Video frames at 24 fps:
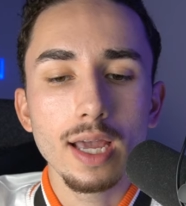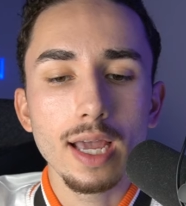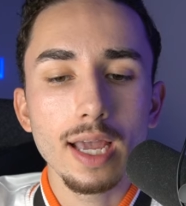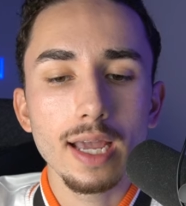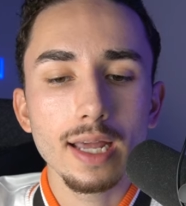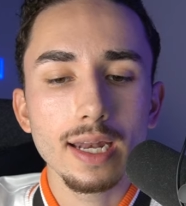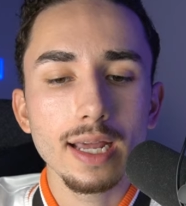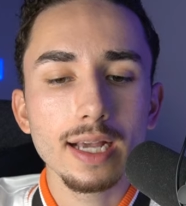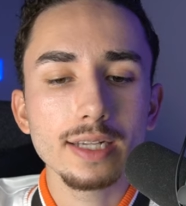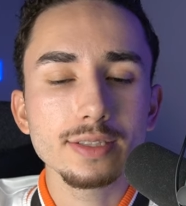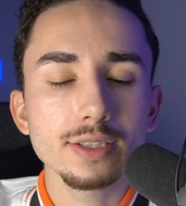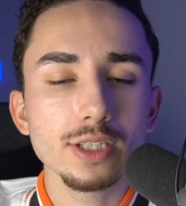
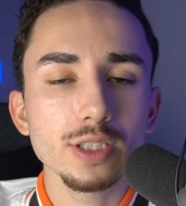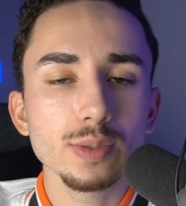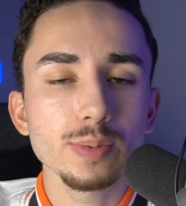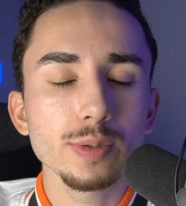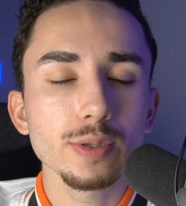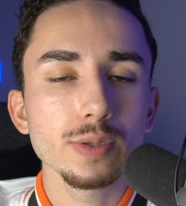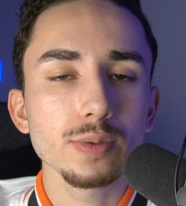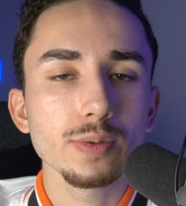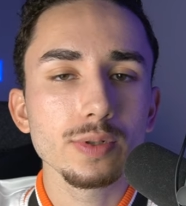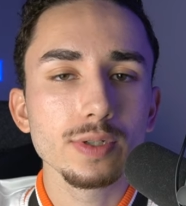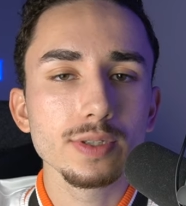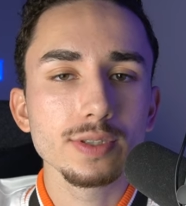And as
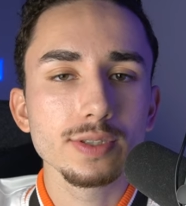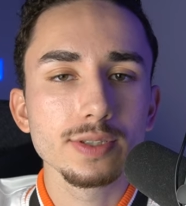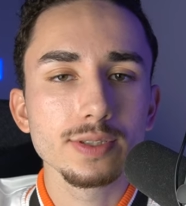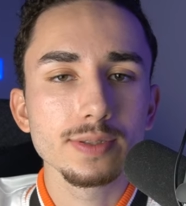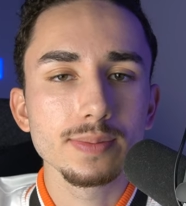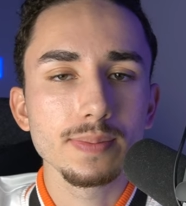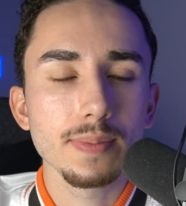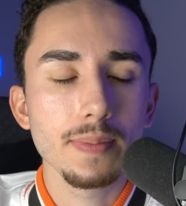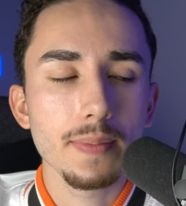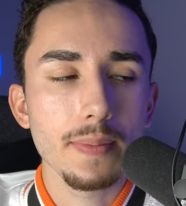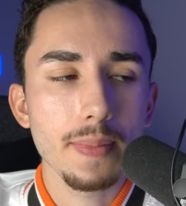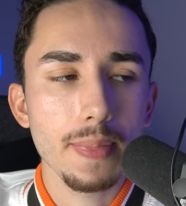entrepreneurs,
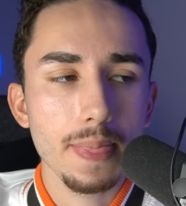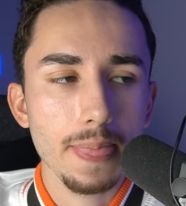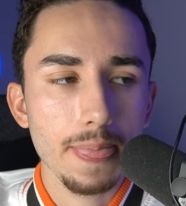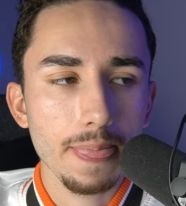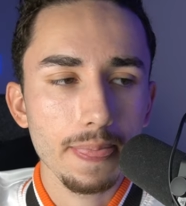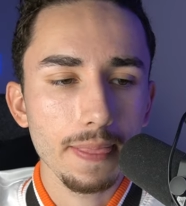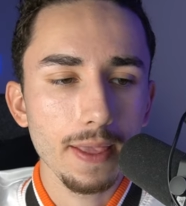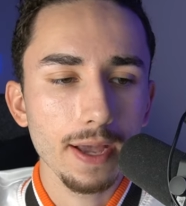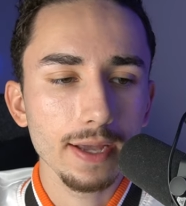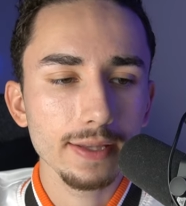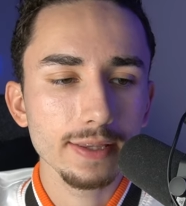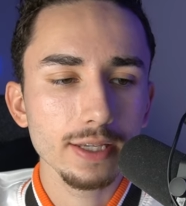
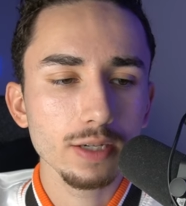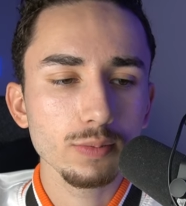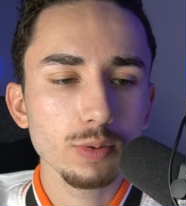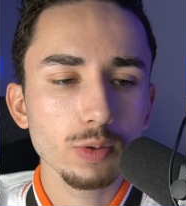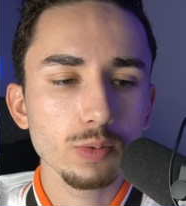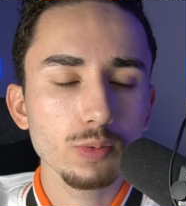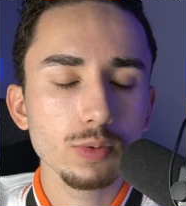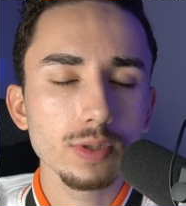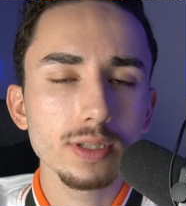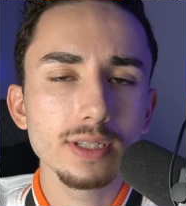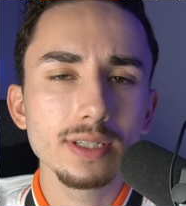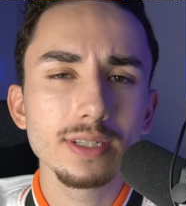I think we're
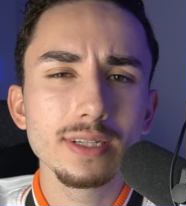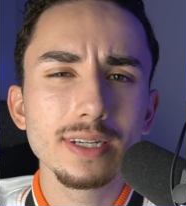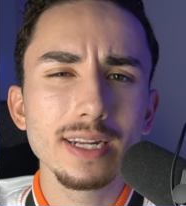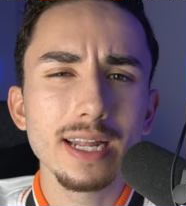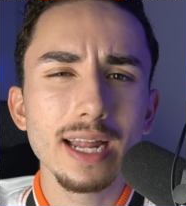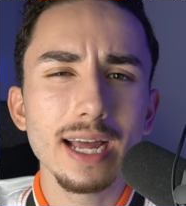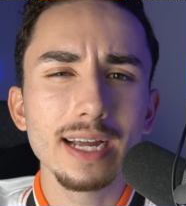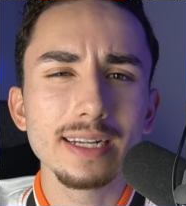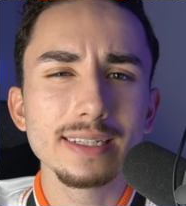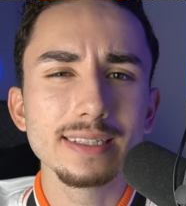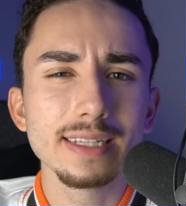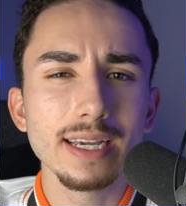really good
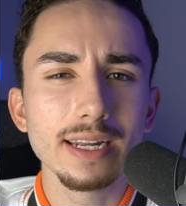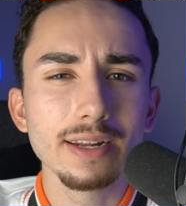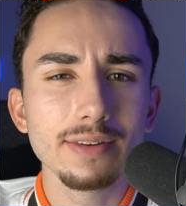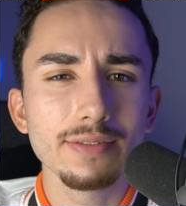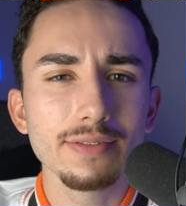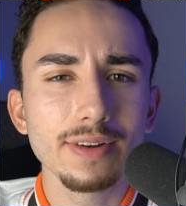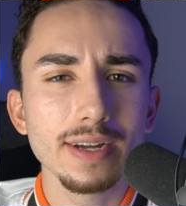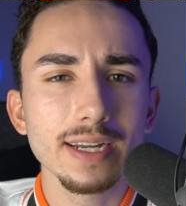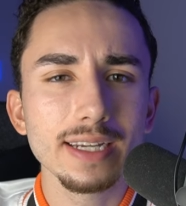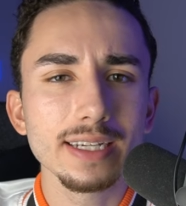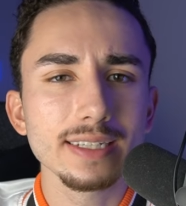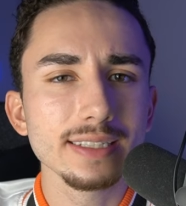at
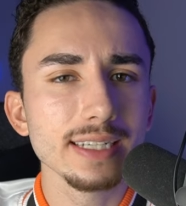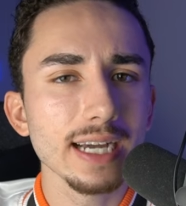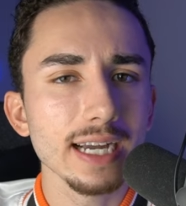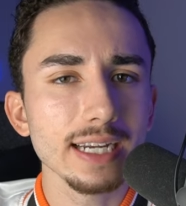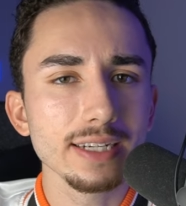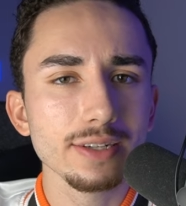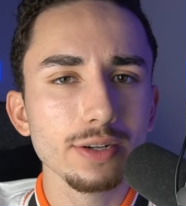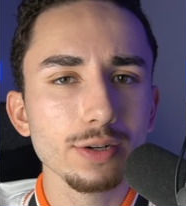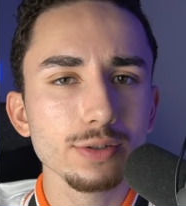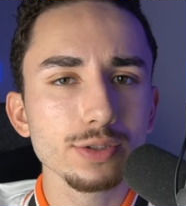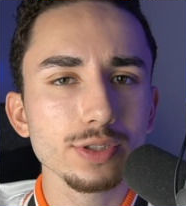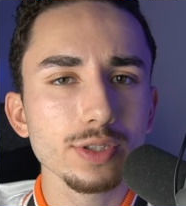identifying and
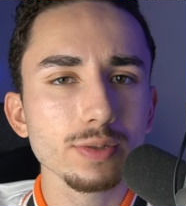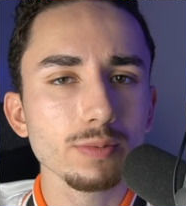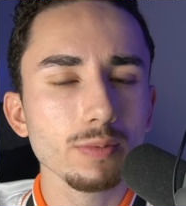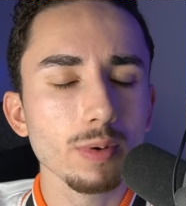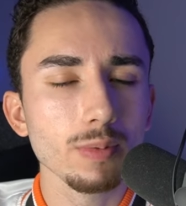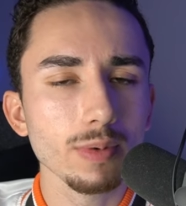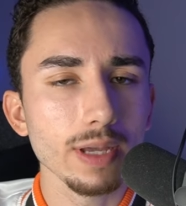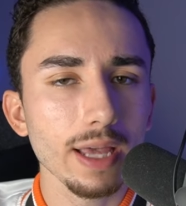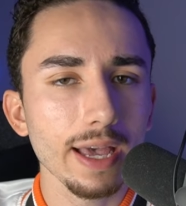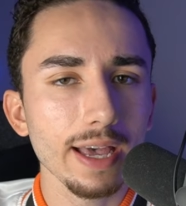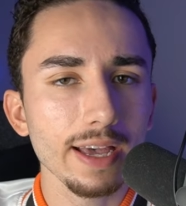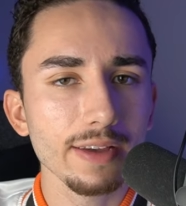diagnosing when
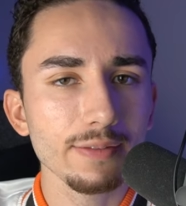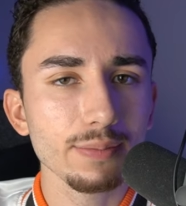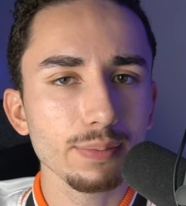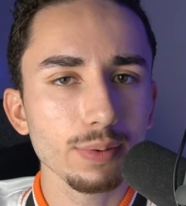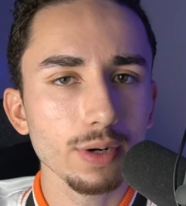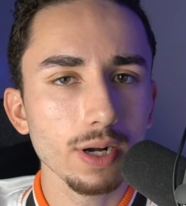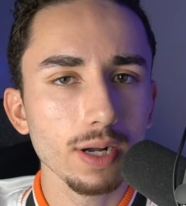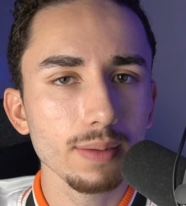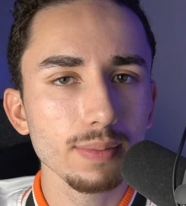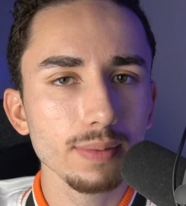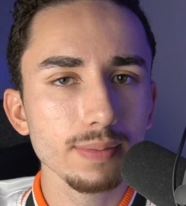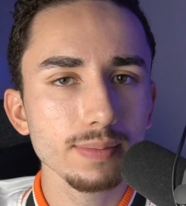we have
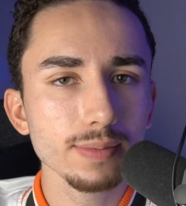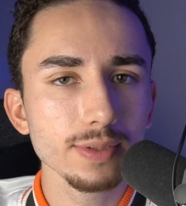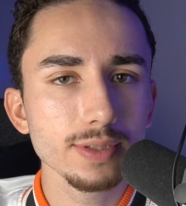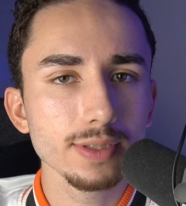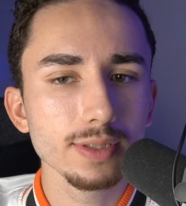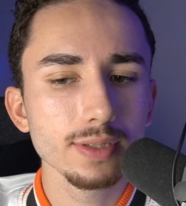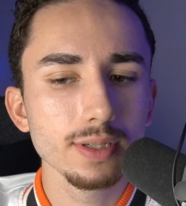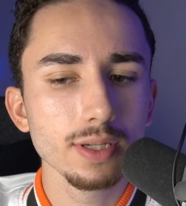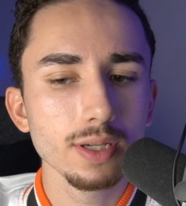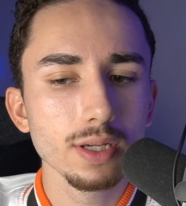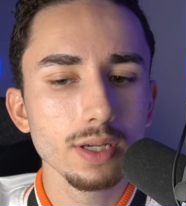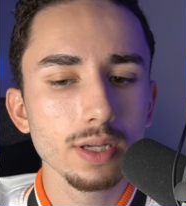problems,
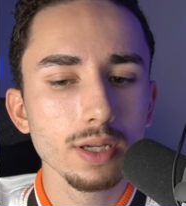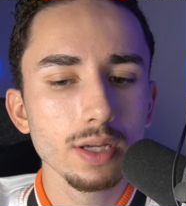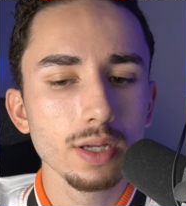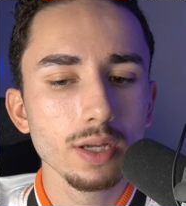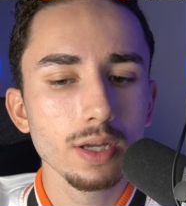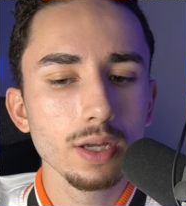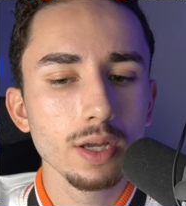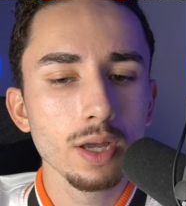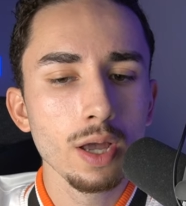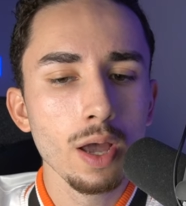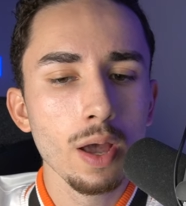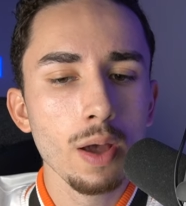
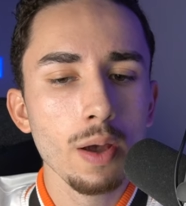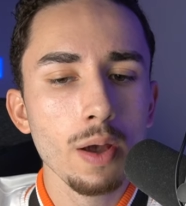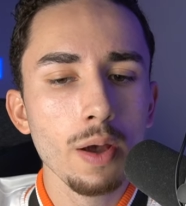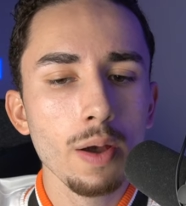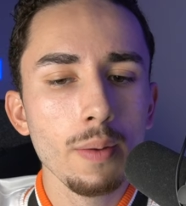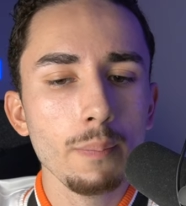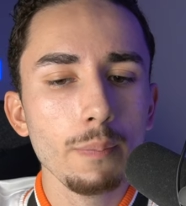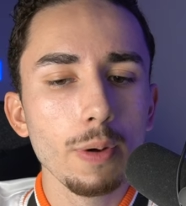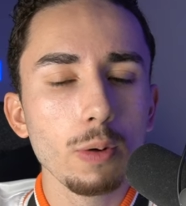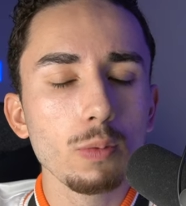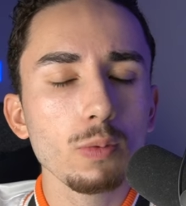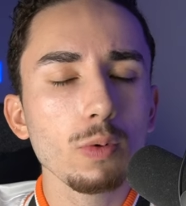
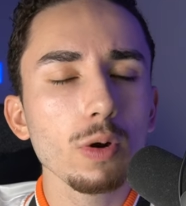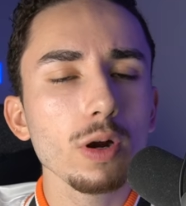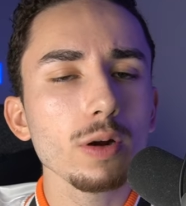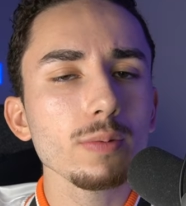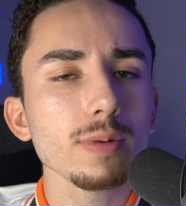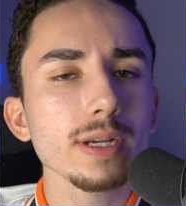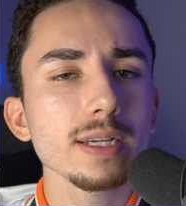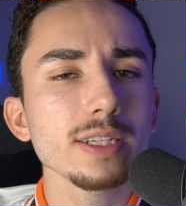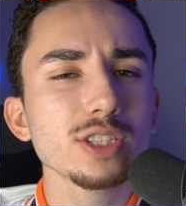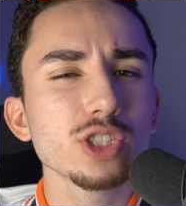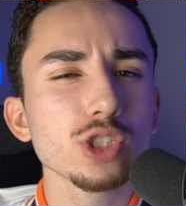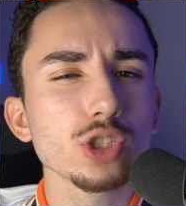but where
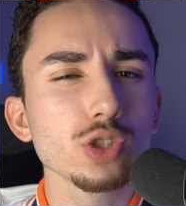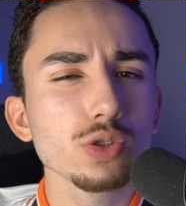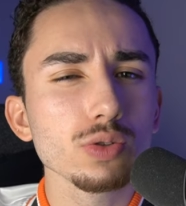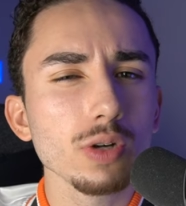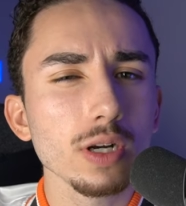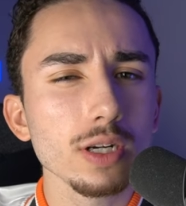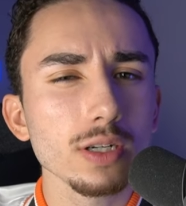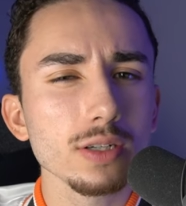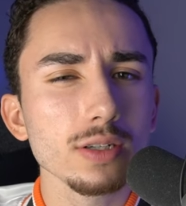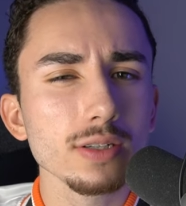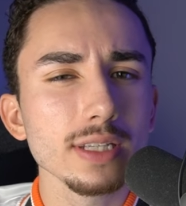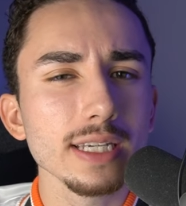we
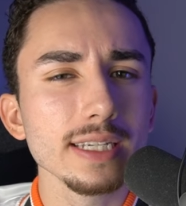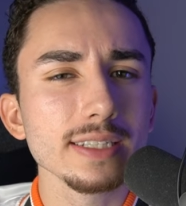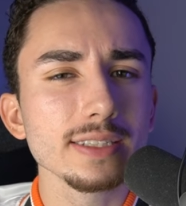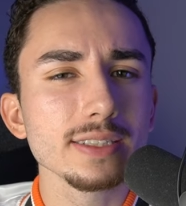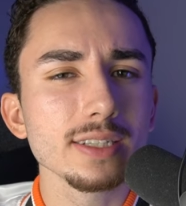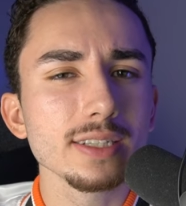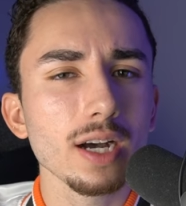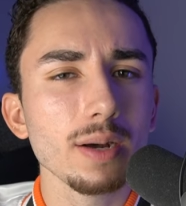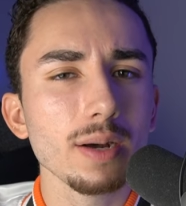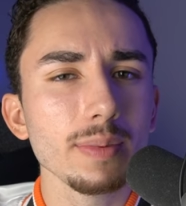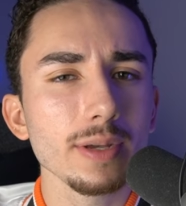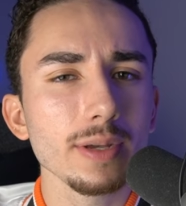struggle is
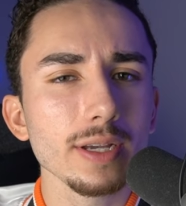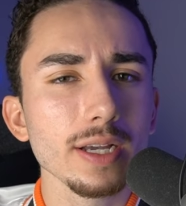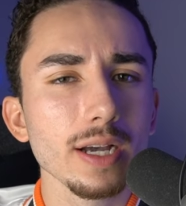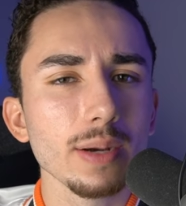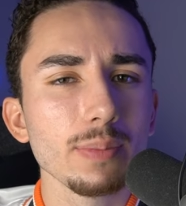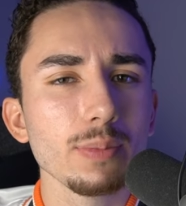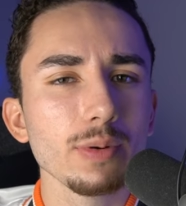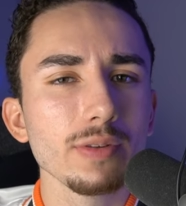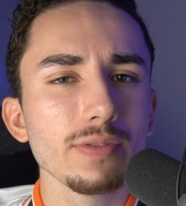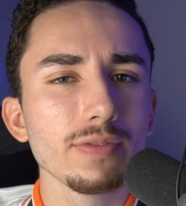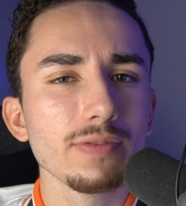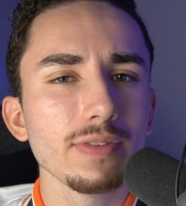coming up
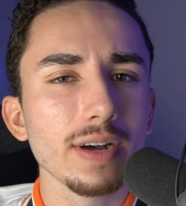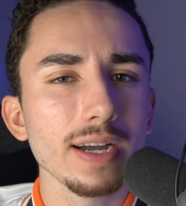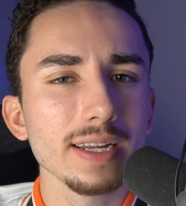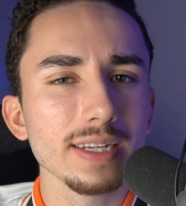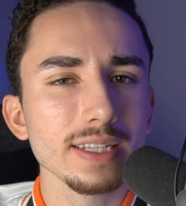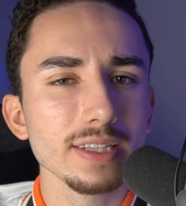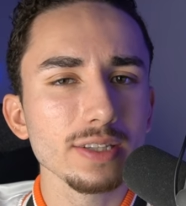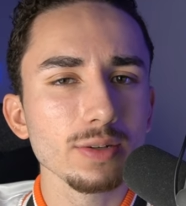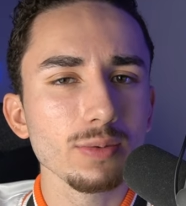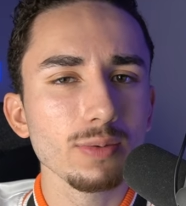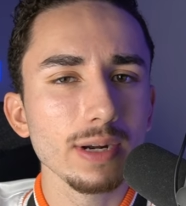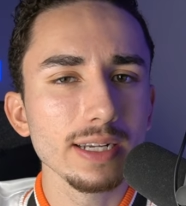with
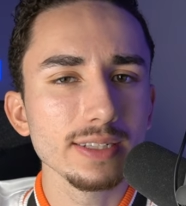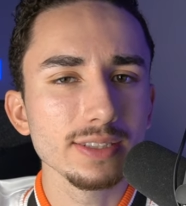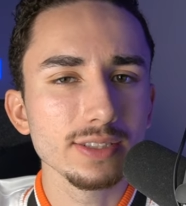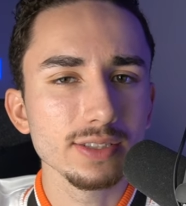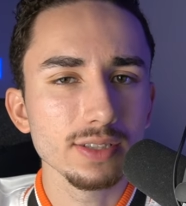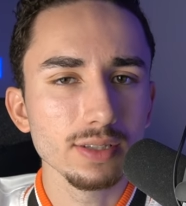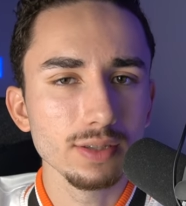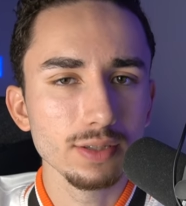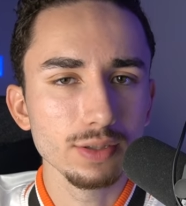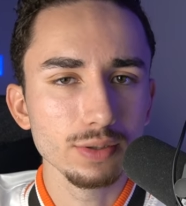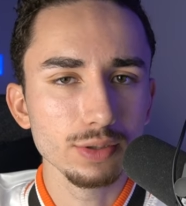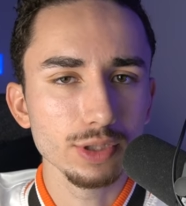finding the right
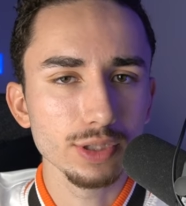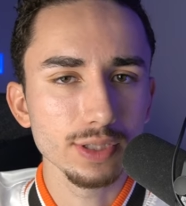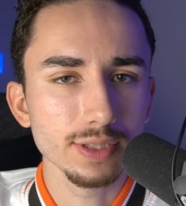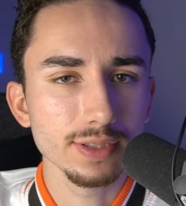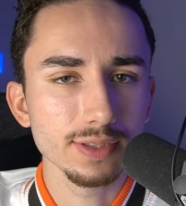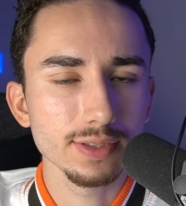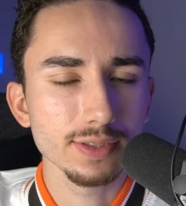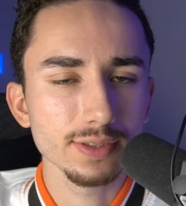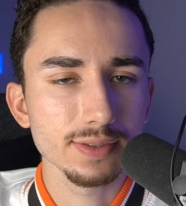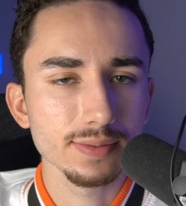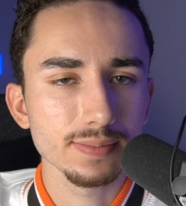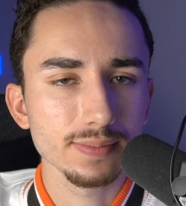
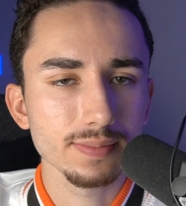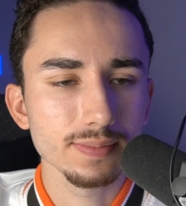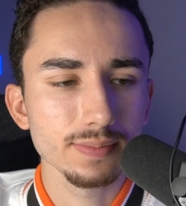solutions.